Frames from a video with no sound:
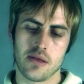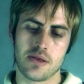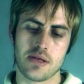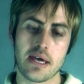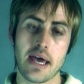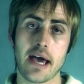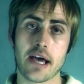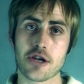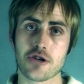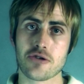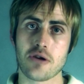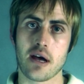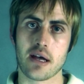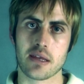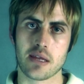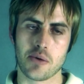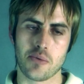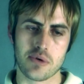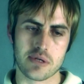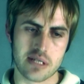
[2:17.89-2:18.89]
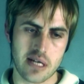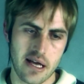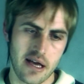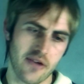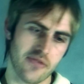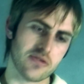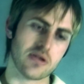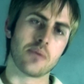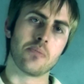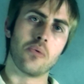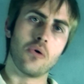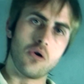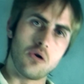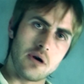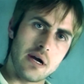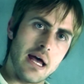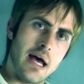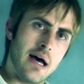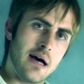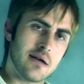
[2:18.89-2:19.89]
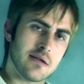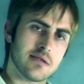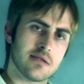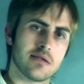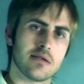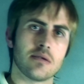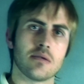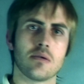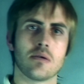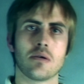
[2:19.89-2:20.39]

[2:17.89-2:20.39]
The extract that was left I poured out,